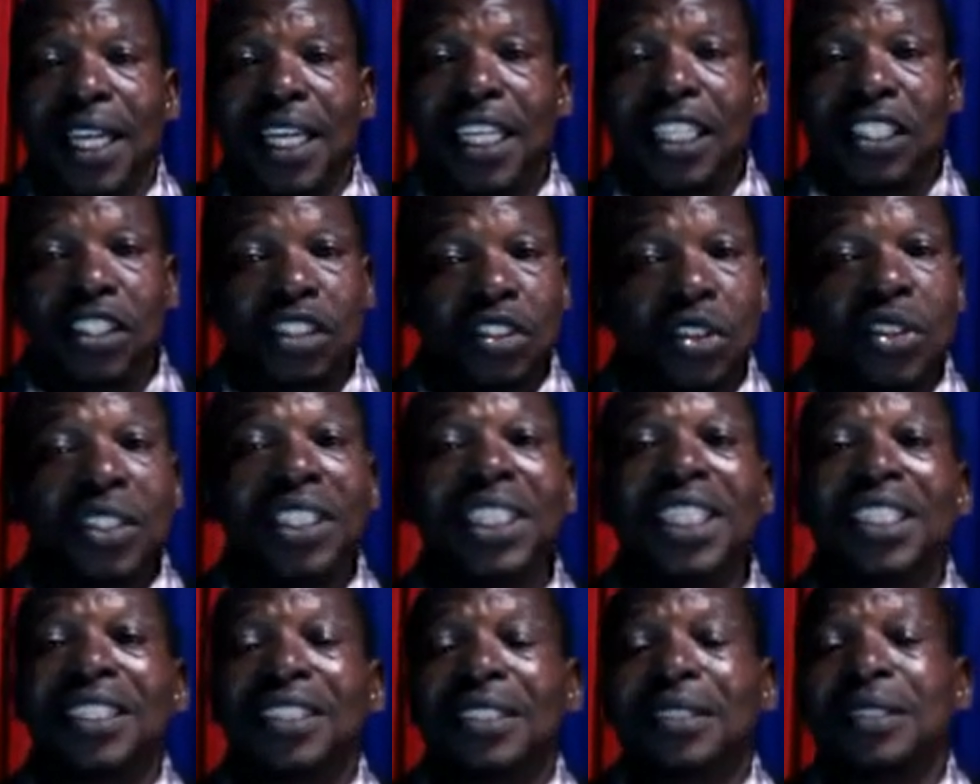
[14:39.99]
It's not
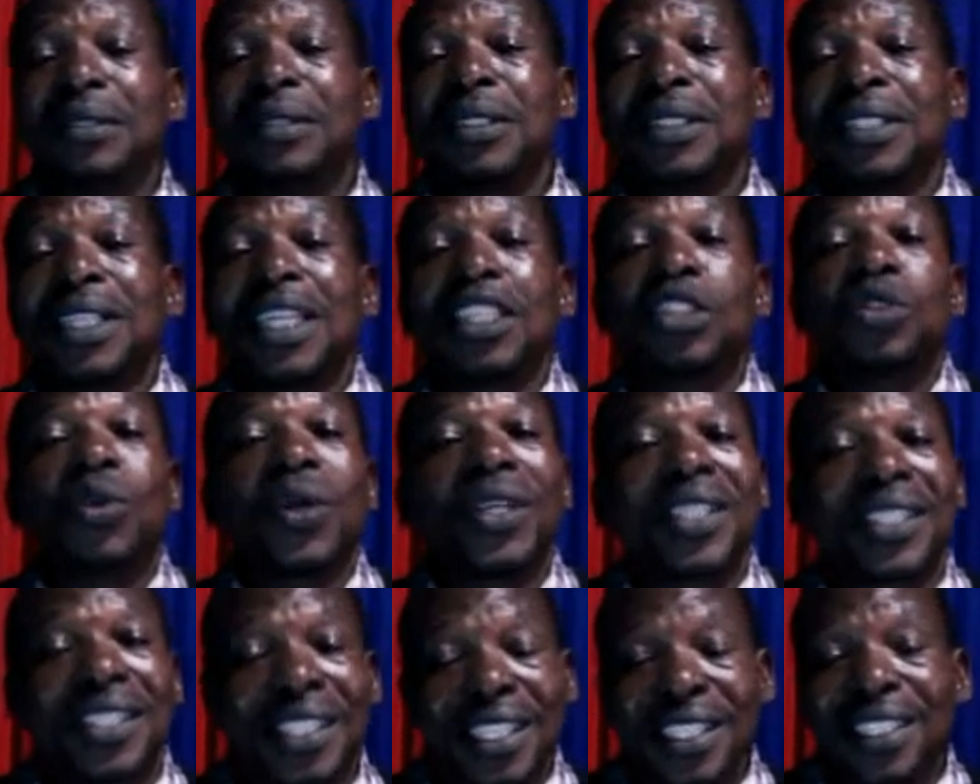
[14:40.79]
just that you
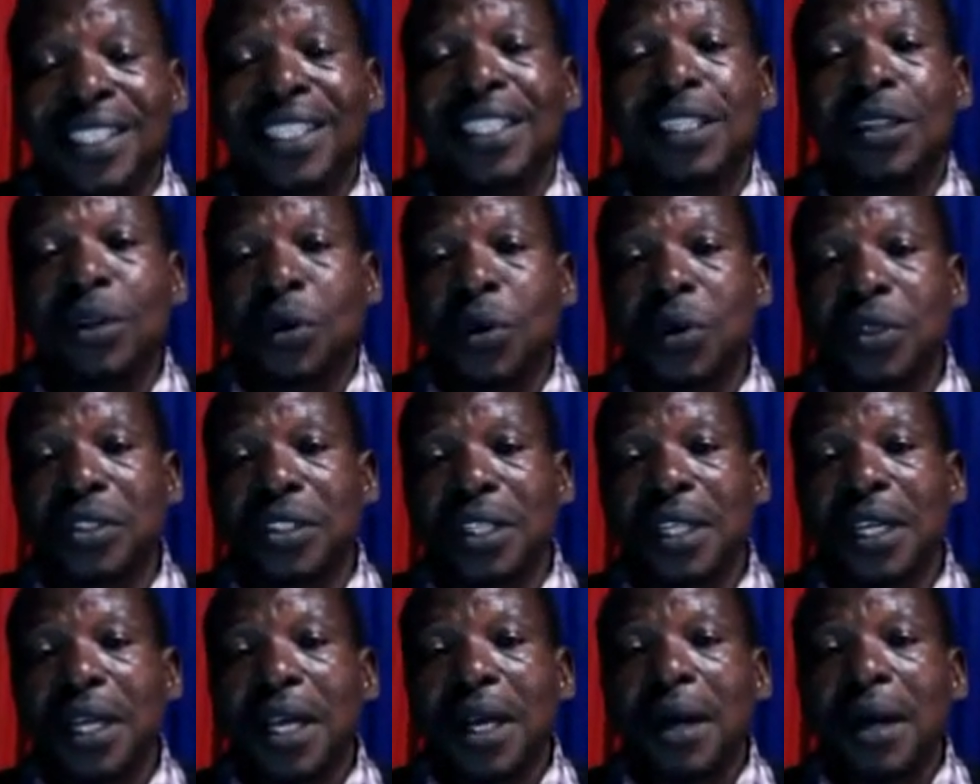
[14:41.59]
are setting rules,